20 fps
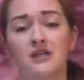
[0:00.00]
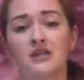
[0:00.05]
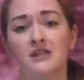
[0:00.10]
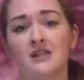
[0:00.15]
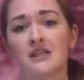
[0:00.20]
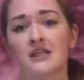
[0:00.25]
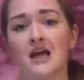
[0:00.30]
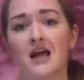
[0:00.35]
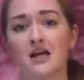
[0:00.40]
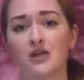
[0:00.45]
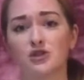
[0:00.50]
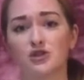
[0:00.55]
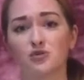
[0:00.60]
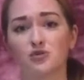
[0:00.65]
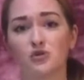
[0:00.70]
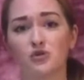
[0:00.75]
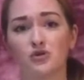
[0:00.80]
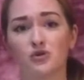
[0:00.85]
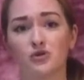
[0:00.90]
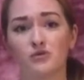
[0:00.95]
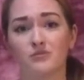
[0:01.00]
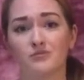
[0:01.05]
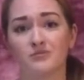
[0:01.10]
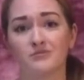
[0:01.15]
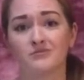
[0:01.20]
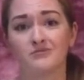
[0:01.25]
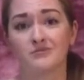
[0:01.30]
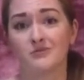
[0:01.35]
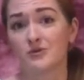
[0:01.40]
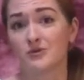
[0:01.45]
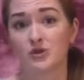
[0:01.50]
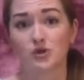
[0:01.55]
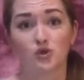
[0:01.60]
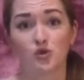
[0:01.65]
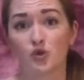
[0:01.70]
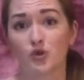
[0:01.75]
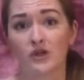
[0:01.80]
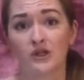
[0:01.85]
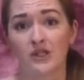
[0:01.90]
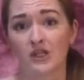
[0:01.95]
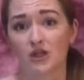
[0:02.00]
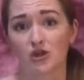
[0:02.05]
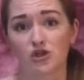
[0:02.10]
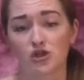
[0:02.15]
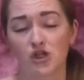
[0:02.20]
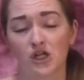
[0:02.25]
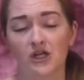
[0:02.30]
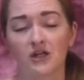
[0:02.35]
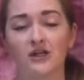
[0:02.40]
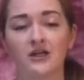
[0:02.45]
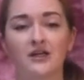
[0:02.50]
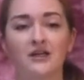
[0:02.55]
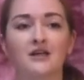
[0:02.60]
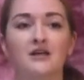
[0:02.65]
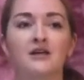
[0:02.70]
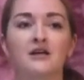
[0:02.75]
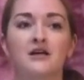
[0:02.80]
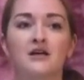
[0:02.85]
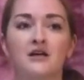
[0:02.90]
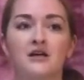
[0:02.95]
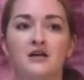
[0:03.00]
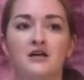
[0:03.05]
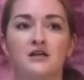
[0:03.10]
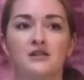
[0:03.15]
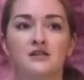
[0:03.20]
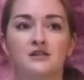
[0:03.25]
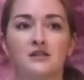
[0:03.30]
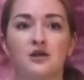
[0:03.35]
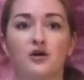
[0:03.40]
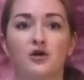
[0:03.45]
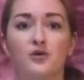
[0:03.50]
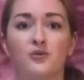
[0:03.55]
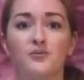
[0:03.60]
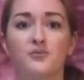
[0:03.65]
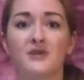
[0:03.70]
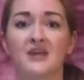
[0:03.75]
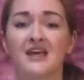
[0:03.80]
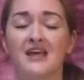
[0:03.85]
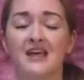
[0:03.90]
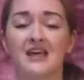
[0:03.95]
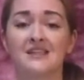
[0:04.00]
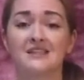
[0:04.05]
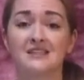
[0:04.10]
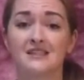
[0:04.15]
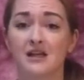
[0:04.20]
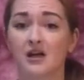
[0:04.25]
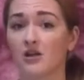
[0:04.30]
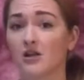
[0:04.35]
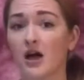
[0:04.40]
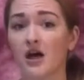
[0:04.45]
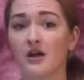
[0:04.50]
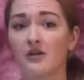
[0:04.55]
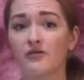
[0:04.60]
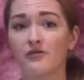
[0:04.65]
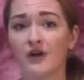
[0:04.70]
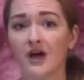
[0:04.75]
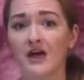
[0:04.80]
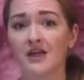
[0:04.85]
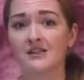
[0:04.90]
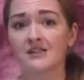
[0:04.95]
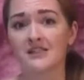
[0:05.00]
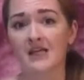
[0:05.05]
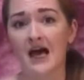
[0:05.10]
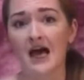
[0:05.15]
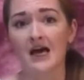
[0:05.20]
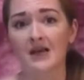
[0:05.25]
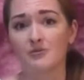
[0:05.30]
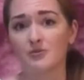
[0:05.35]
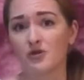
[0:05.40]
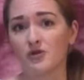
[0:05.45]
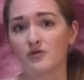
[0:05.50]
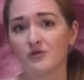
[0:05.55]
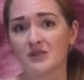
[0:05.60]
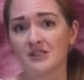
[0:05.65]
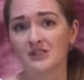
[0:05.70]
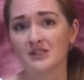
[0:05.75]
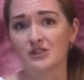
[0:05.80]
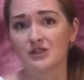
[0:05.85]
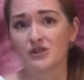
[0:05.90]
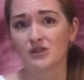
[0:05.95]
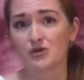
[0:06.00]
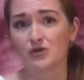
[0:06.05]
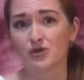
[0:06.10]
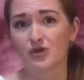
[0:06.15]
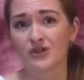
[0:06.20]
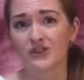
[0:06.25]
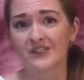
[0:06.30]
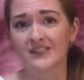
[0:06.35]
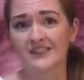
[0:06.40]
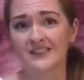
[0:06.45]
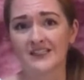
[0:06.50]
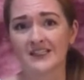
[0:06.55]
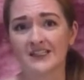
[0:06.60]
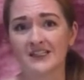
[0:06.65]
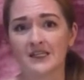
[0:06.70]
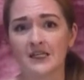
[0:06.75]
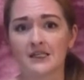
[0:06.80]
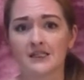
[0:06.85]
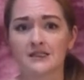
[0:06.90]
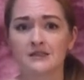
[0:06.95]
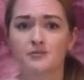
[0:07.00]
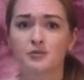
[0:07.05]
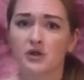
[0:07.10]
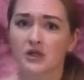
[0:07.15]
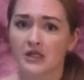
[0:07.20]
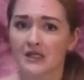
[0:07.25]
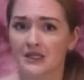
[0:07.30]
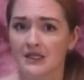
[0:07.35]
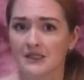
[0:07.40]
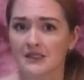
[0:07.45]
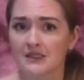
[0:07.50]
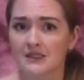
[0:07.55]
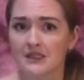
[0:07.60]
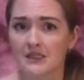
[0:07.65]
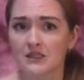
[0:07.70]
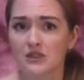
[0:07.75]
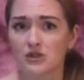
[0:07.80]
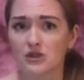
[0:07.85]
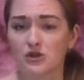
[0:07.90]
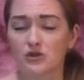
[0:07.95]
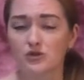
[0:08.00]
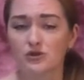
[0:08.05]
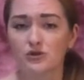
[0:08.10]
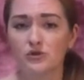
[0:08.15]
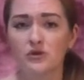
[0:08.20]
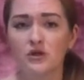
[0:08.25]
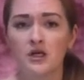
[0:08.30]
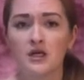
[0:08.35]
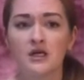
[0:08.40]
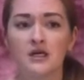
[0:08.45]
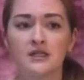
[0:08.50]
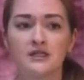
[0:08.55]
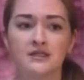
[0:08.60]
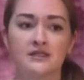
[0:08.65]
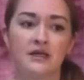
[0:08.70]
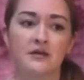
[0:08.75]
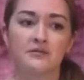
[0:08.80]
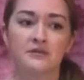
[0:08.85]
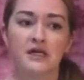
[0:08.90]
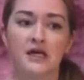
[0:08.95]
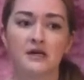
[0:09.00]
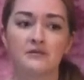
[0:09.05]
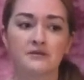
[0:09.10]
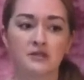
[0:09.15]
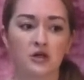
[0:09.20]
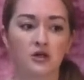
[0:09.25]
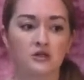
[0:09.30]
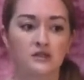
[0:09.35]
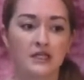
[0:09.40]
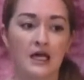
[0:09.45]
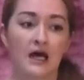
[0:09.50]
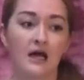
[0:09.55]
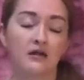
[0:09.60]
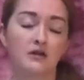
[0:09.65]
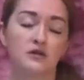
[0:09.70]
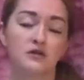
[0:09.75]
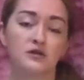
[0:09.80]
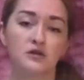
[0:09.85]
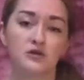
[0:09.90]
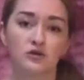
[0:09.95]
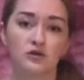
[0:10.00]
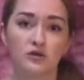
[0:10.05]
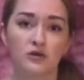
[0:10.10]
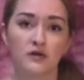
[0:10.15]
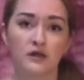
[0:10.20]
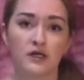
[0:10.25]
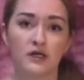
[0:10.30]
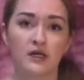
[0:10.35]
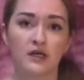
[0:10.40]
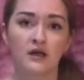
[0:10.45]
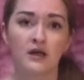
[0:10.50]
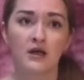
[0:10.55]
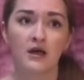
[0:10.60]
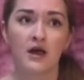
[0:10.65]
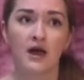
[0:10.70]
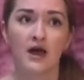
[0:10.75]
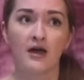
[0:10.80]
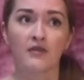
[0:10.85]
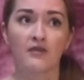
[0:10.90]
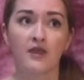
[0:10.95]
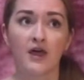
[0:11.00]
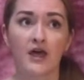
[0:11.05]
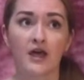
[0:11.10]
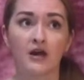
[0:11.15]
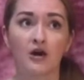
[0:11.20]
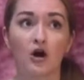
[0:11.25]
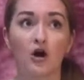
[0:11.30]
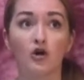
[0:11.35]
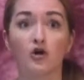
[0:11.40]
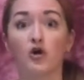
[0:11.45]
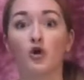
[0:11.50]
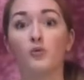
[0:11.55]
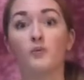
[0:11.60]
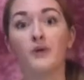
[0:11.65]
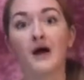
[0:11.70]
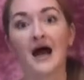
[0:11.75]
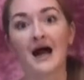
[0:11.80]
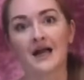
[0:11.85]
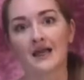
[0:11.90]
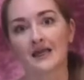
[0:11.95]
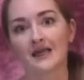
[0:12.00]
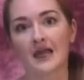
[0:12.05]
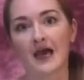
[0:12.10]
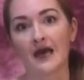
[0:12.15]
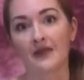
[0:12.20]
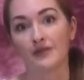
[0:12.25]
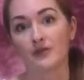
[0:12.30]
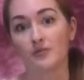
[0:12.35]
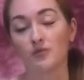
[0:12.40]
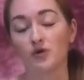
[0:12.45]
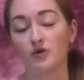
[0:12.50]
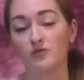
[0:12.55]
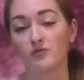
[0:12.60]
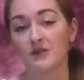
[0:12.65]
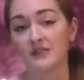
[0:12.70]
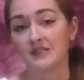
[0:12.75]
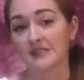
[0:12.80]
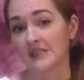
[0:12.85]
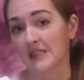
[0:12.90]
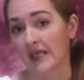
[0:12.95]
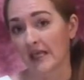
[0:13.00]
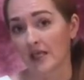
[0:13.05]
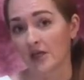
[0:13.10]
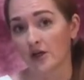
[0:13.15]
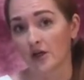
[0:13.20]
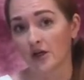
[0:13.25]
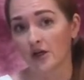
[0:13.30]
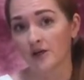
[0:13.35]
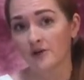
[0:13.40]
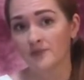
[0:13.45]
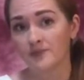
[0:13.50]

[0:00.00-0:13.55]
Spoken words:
the actual story that you're sharing. So it's a lot of fun to add movements to stories, and it's pretty easy too. Sometimes I'll tell a story and then I'll go back and add the movements later.